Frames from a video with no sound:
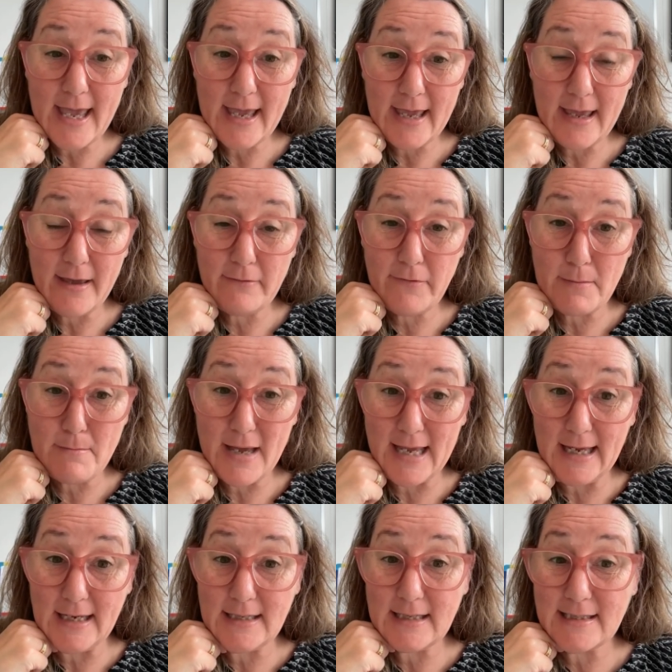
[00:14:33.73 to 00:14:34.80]
have
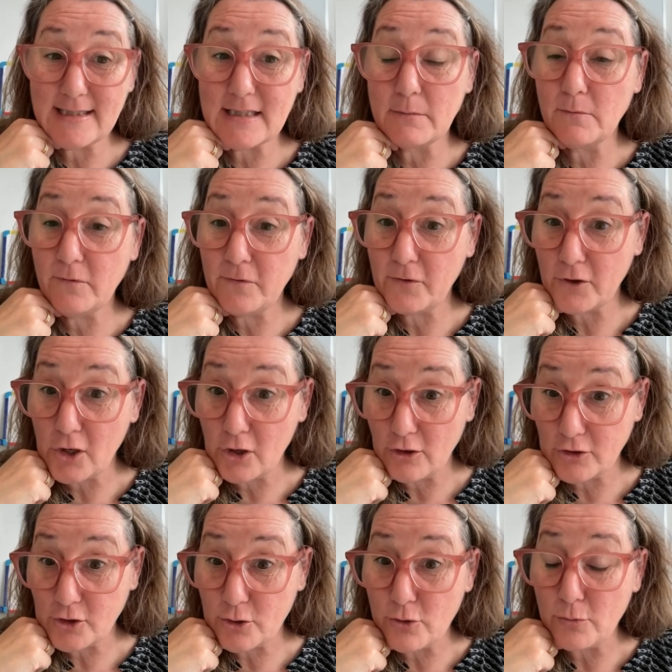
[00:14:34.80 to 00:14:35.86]
made some
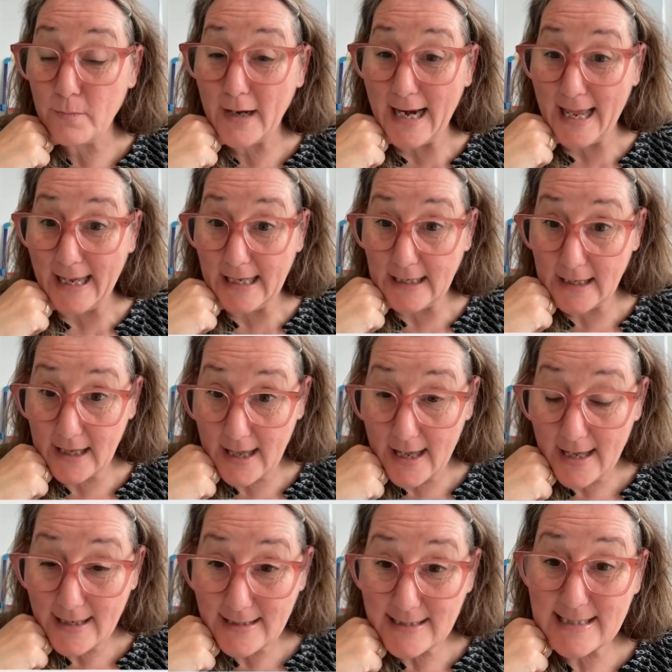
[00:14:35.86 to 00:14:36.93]
phonological playing
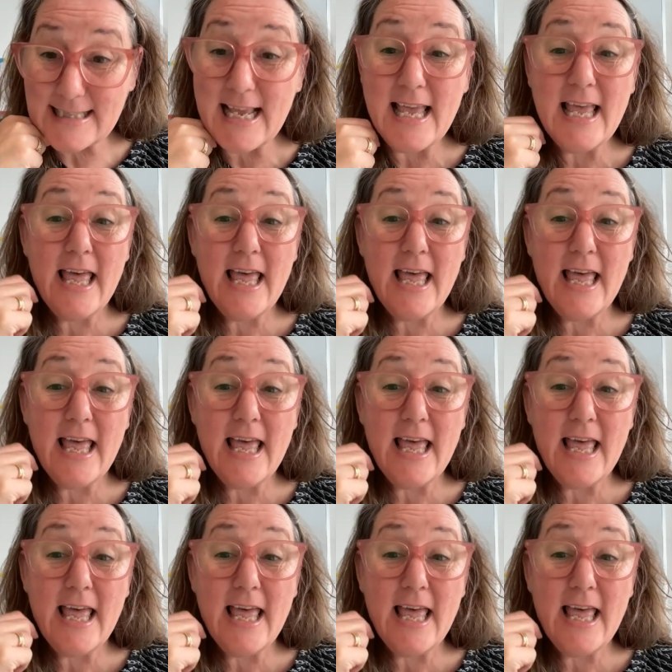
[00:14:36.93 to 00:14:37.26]
cards.